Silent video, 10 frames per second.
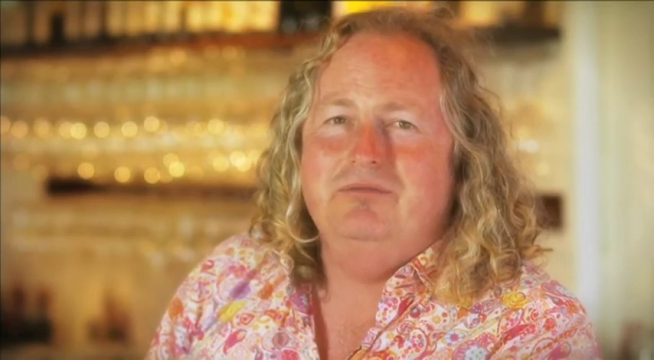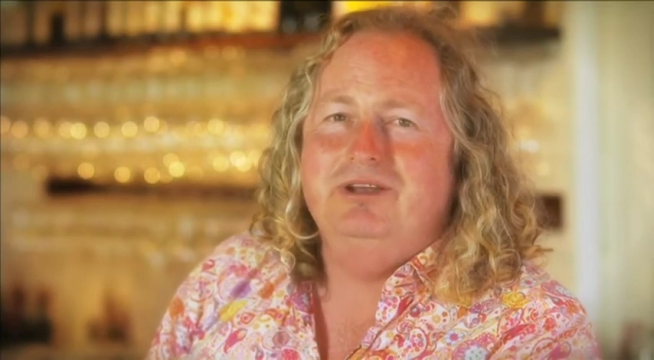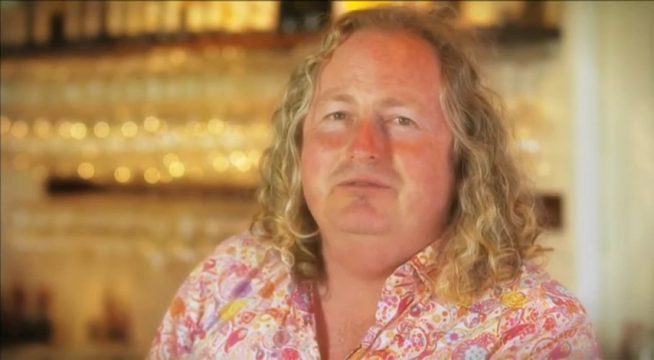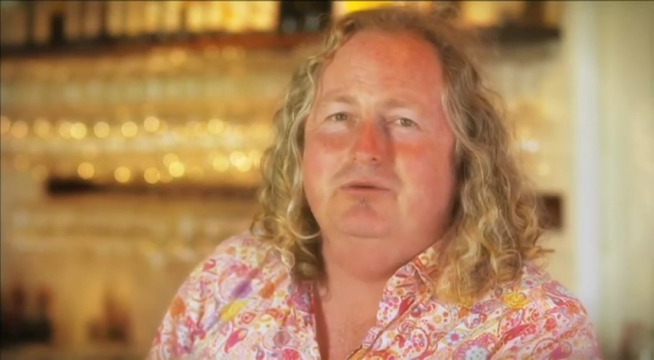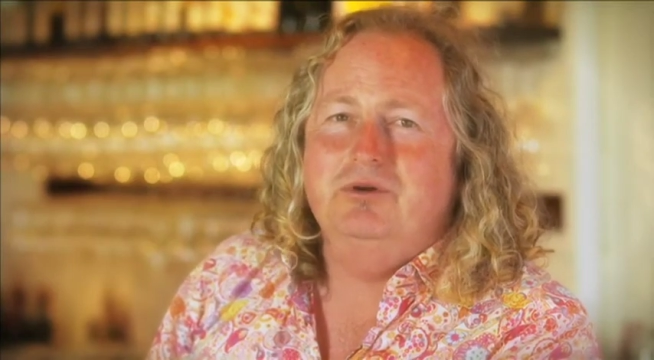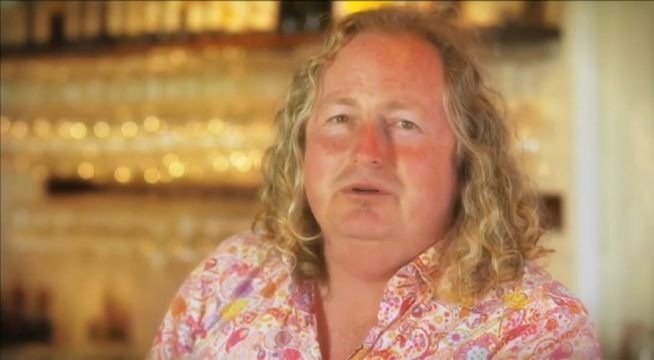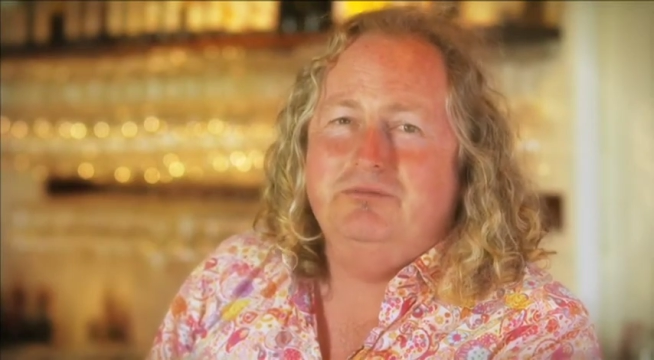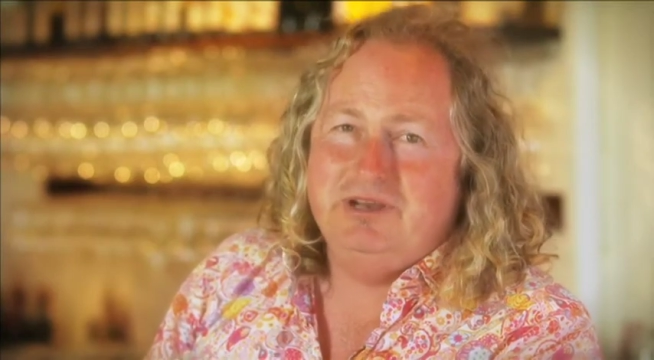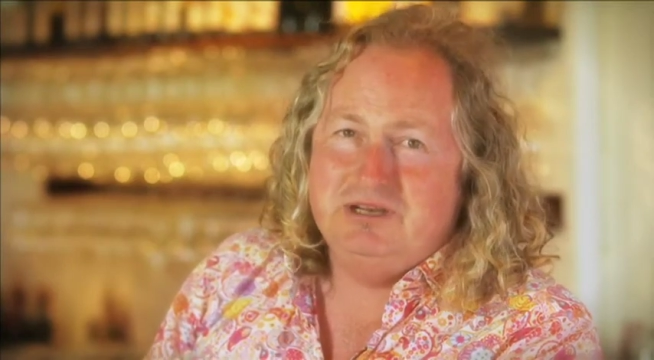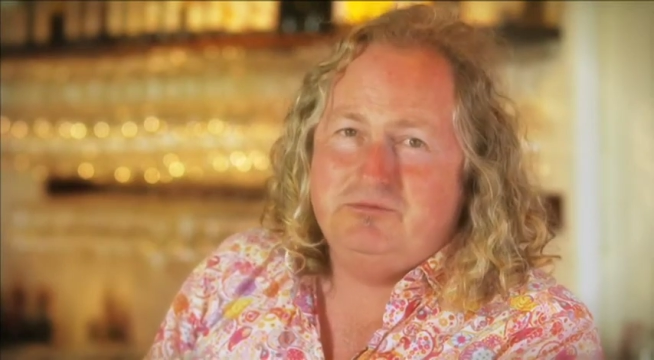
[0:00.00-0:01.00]
the
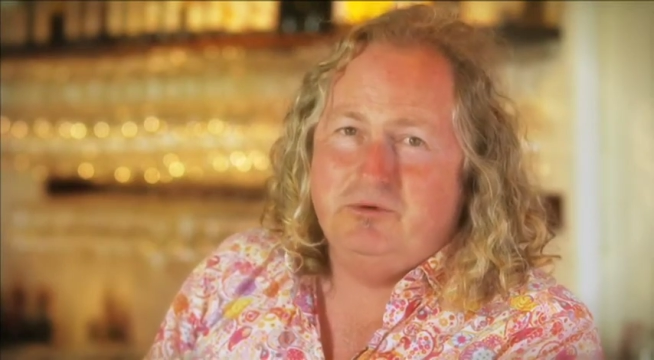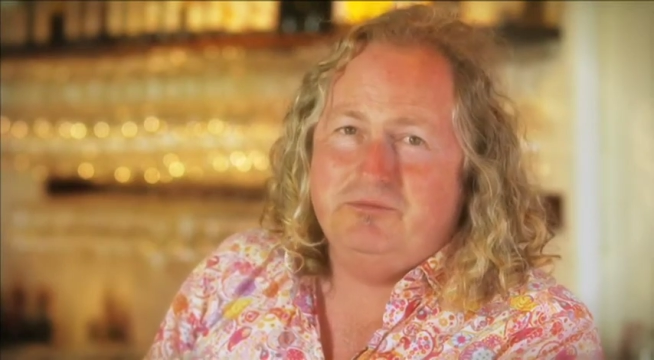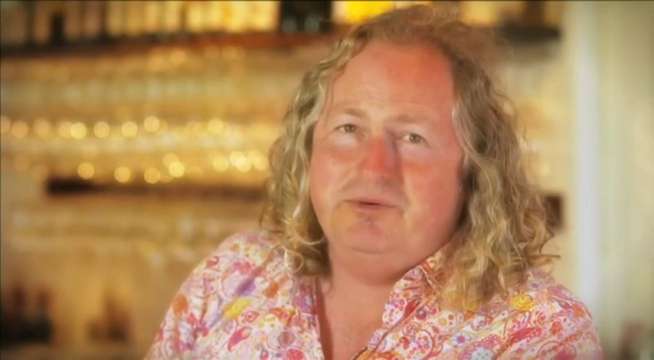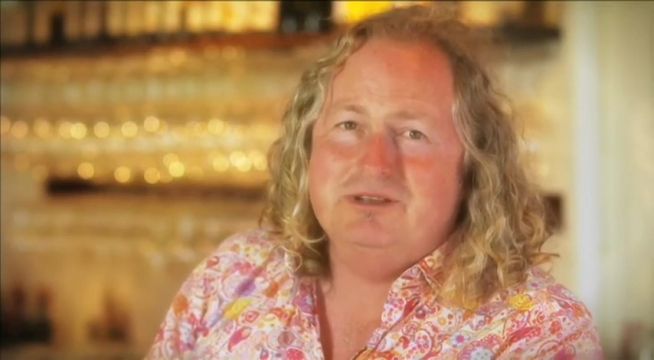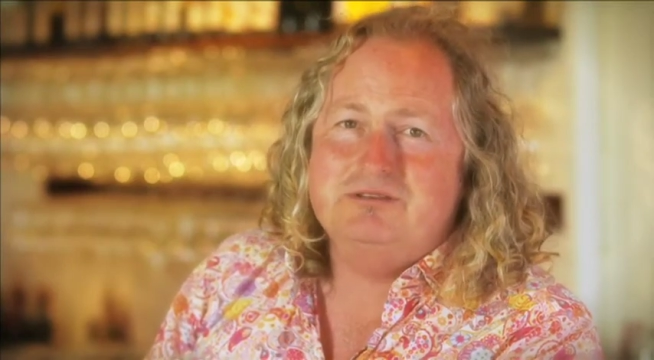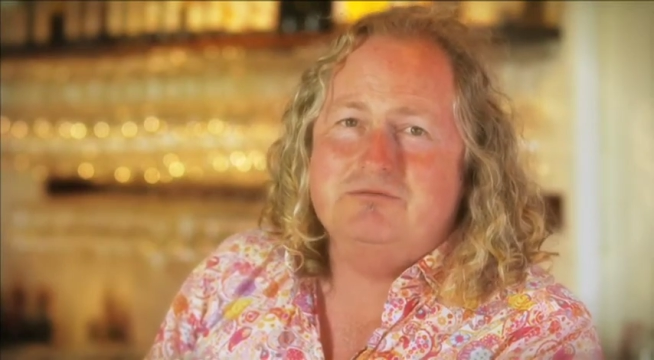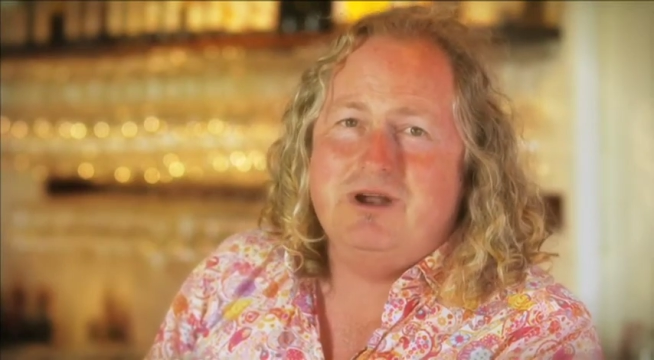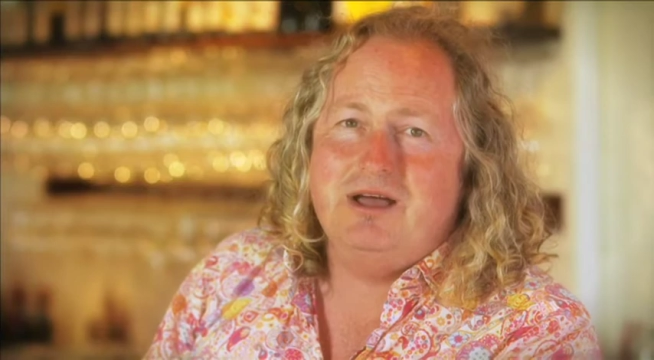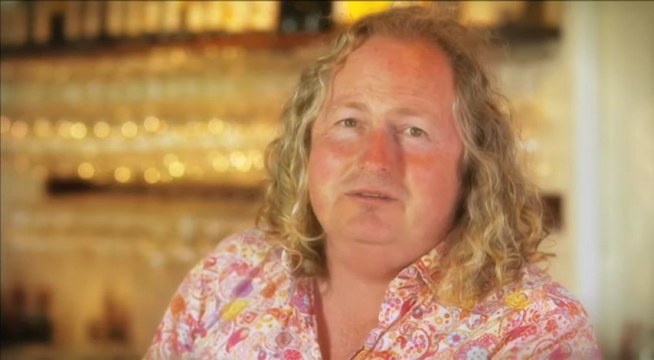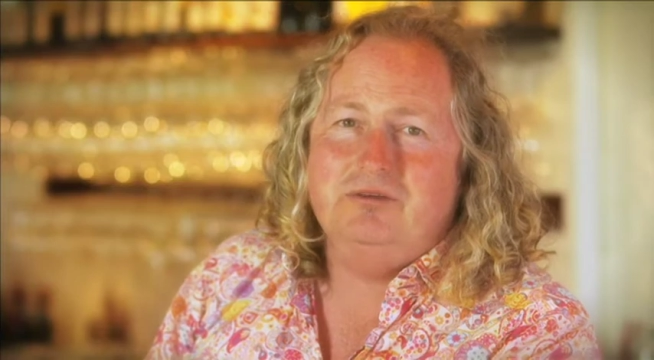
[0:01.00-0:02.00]
vintage fortified Shiraz.